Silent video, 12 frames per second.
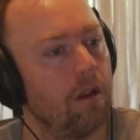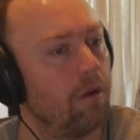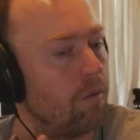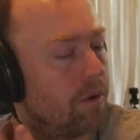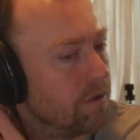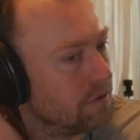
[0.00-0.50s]

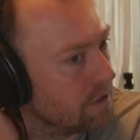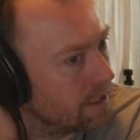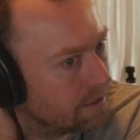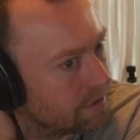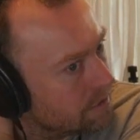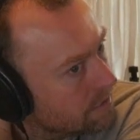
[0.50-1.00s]
We'll use
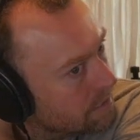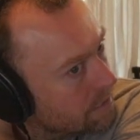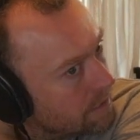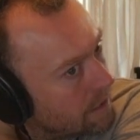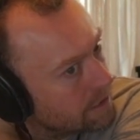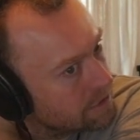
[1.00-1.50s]
this
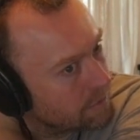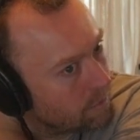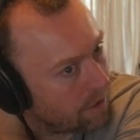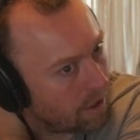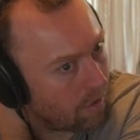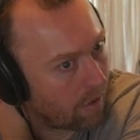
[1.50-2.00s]
custom
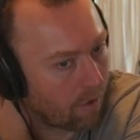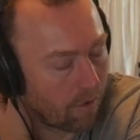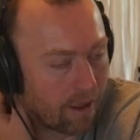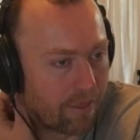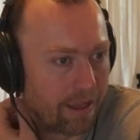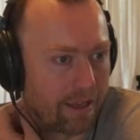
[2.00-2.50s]
window
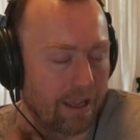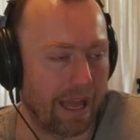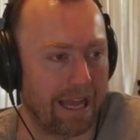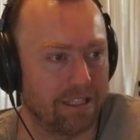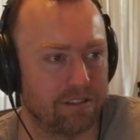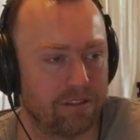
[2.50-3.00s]
though, I think
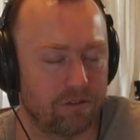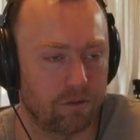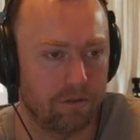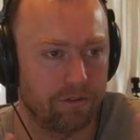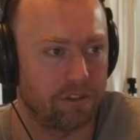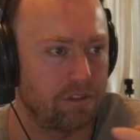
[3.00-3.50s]
as
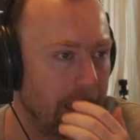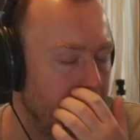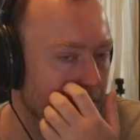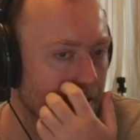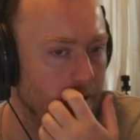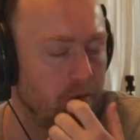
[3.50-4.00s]
sort of a
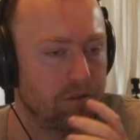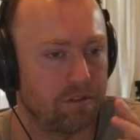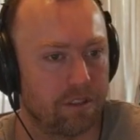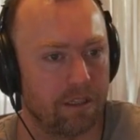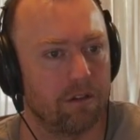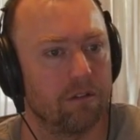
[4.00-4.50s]
standalone
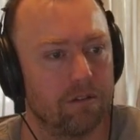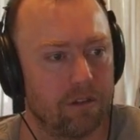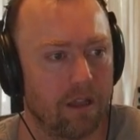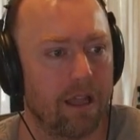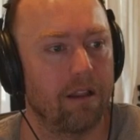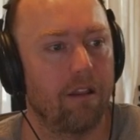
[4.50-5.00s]
single
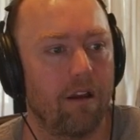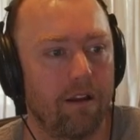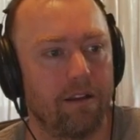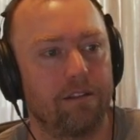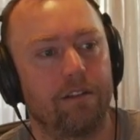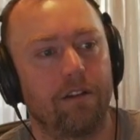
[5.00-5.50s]
delay
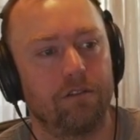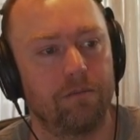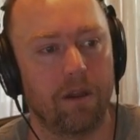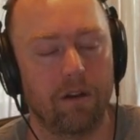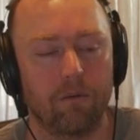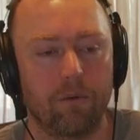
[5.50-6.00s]
line. It sounds
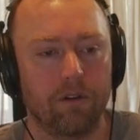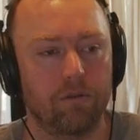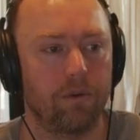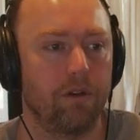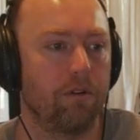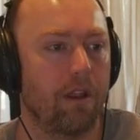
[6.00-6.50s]
better when it's
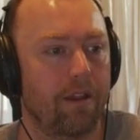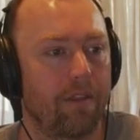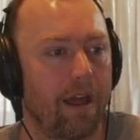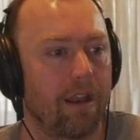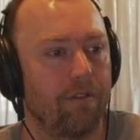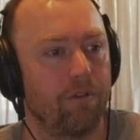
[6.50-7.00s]
windowed like
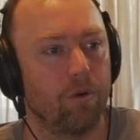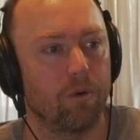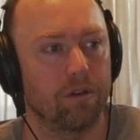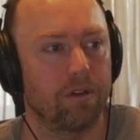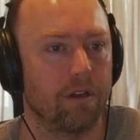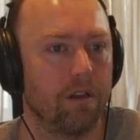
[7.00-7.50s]
that. If you
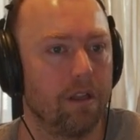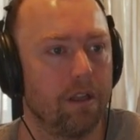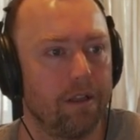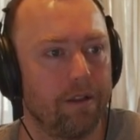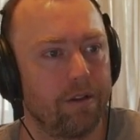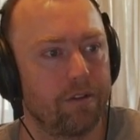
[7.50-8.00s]
were to
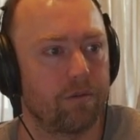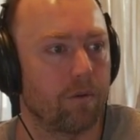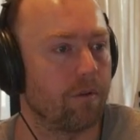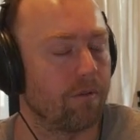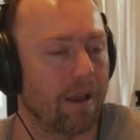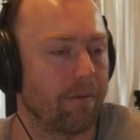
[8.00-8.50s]

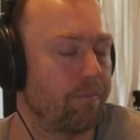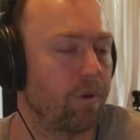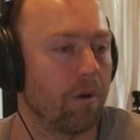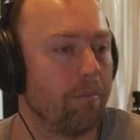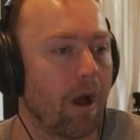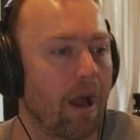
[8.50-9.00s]
sort of
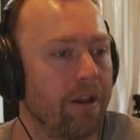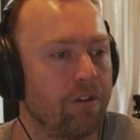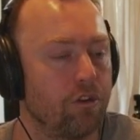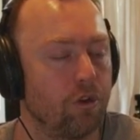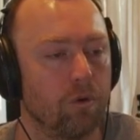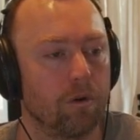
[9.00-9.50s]

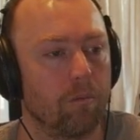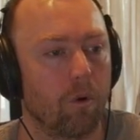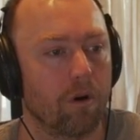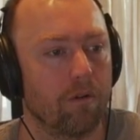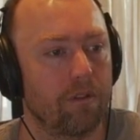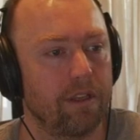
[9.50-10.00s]
combine 2 or
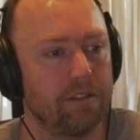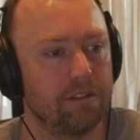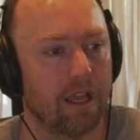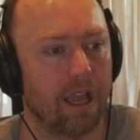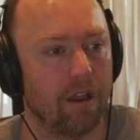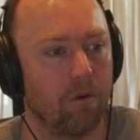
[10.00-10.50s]
more of these,
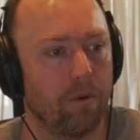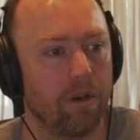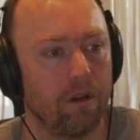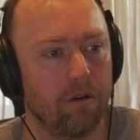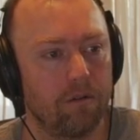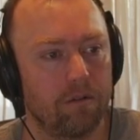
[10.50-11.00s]
the hand
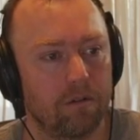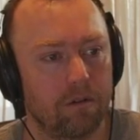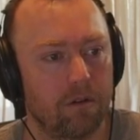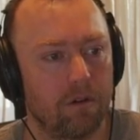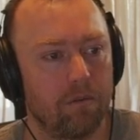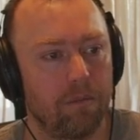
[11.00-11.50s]
window
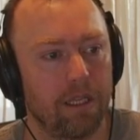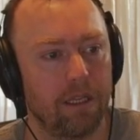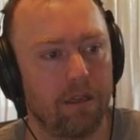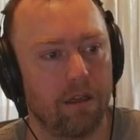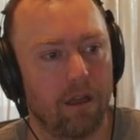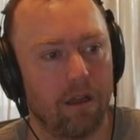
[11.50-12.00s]
could
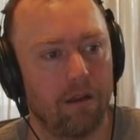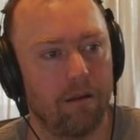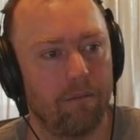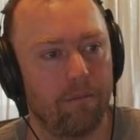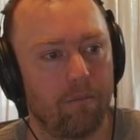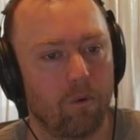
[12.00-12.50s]
be
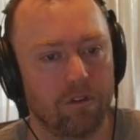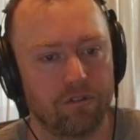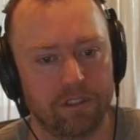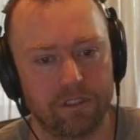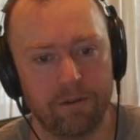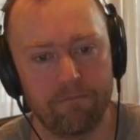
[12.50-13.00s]
more
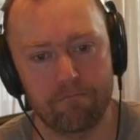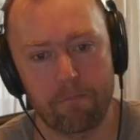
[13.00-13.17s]
interesting